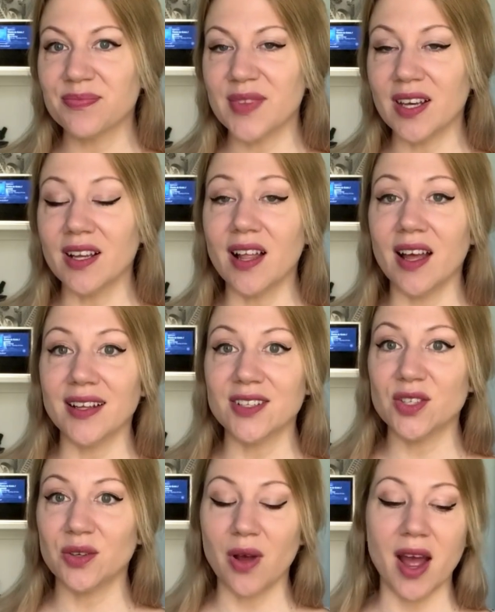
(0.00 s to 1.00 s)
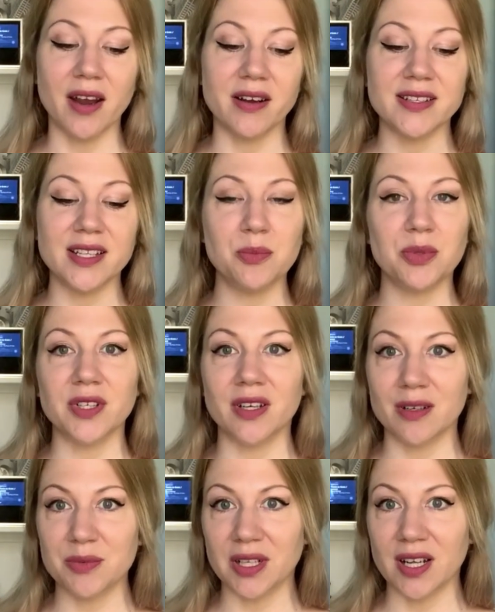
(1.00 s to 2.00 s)
inclined to hire a sample
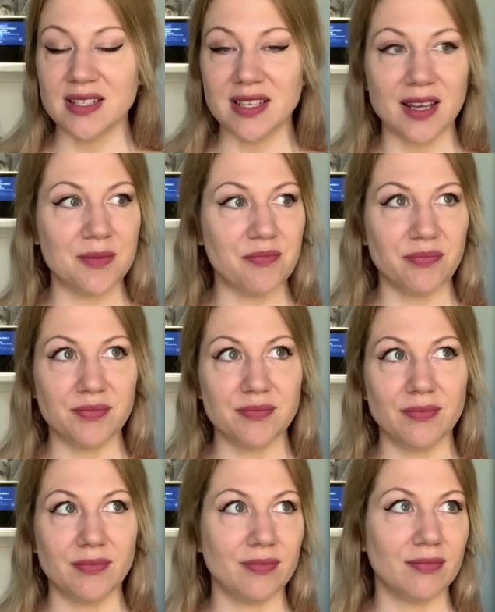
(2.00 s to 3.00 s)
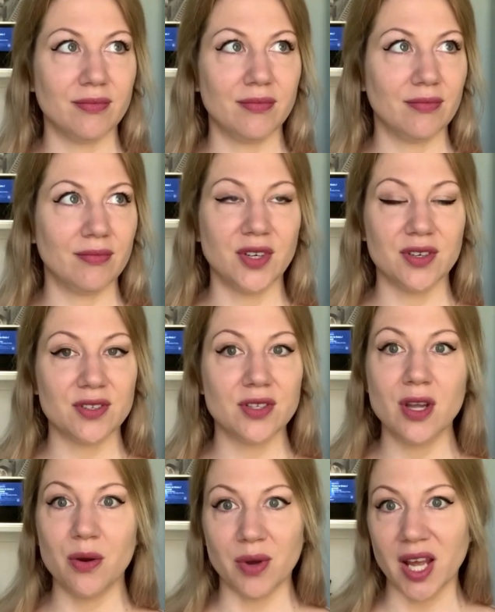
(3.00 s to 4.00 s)
knitter because there's
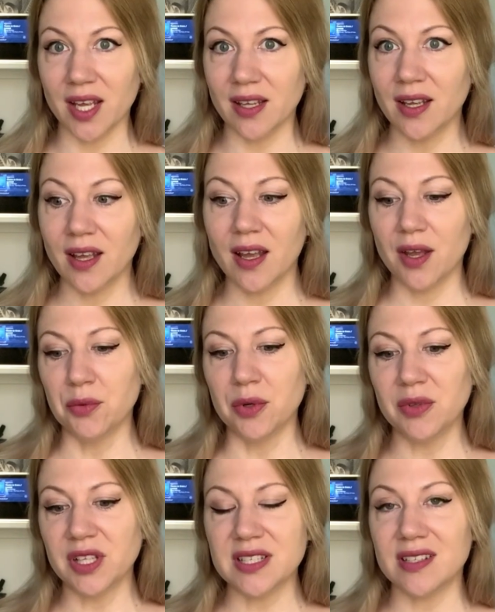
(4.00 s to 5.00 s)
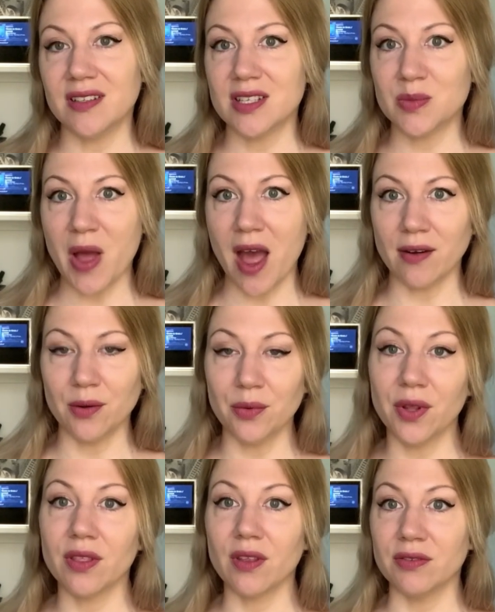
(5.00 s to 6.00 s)
no way re-releasing this pattern
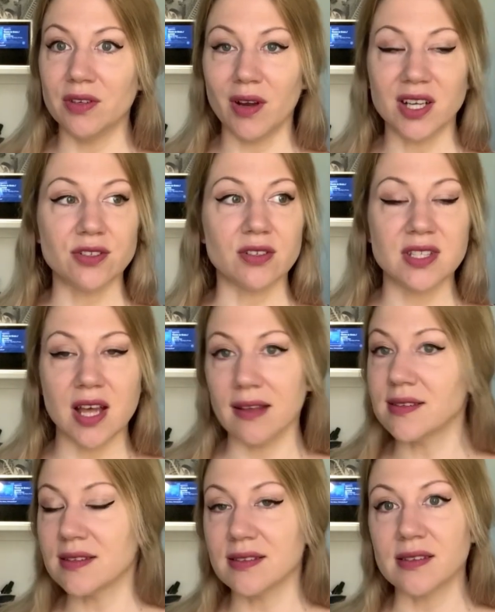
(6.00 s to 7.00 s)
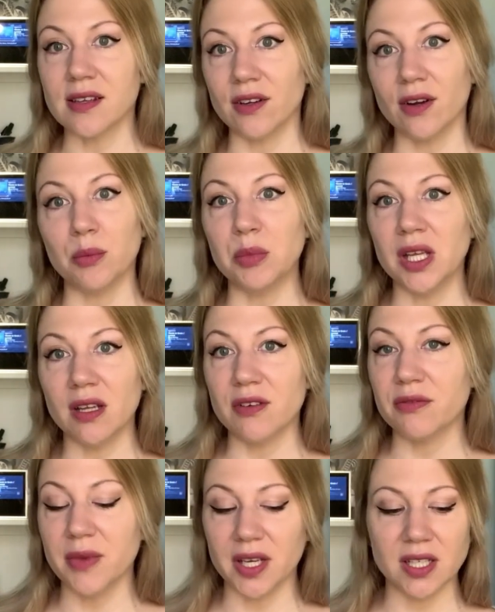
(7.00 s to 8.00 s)
with a few extra sizes is going to earn me
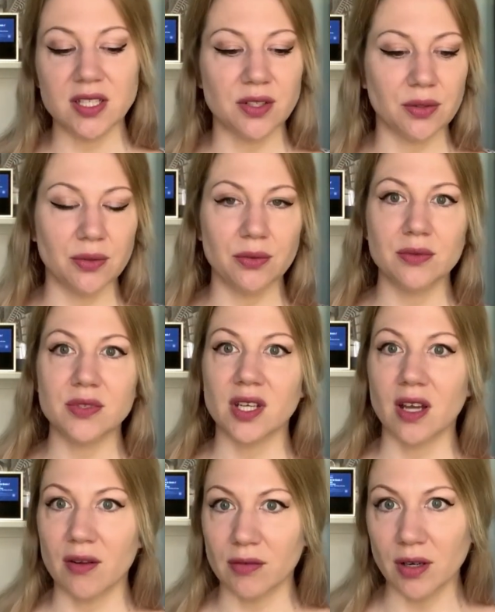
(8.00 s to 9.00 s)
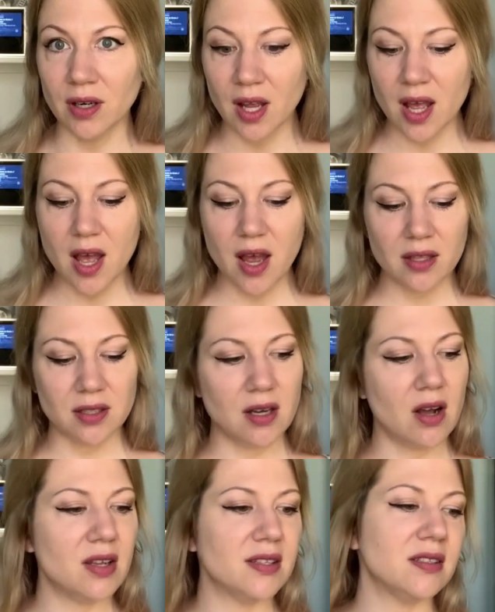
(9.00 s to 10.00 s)
enough money to cover the
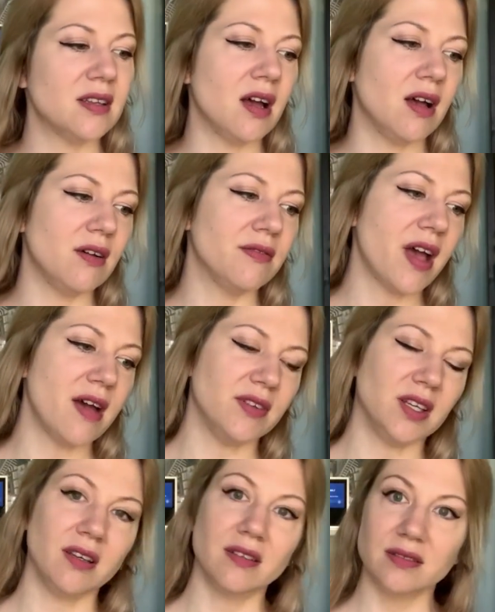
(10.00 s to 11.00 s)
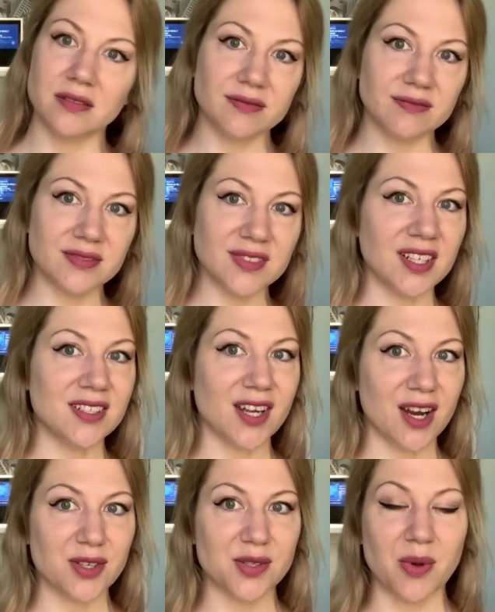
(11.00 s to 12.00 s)
cost of having an
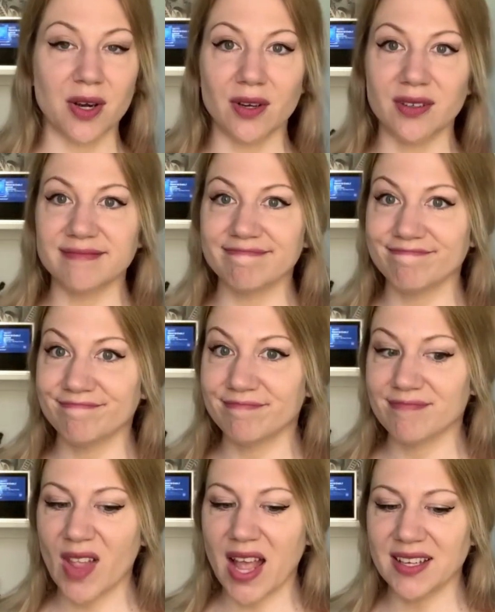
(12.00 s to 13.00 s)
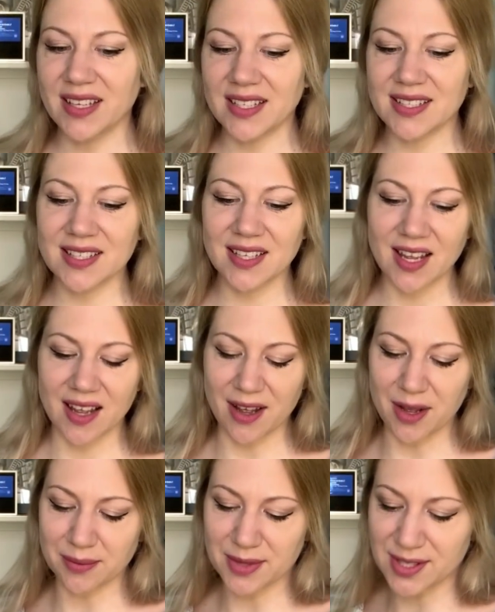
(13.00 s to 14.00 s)
entire sweater knit.
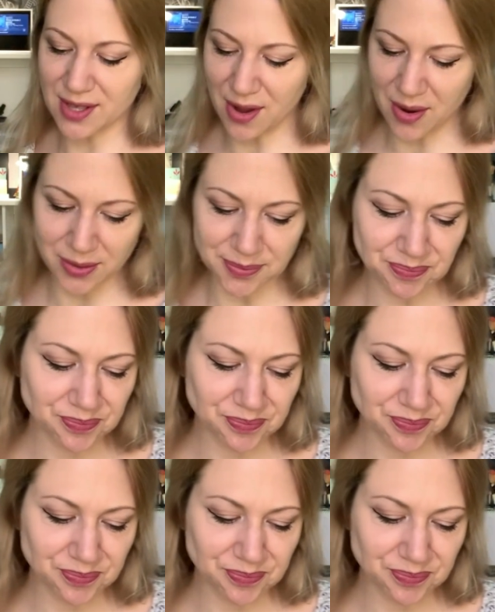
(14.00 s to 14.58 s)
So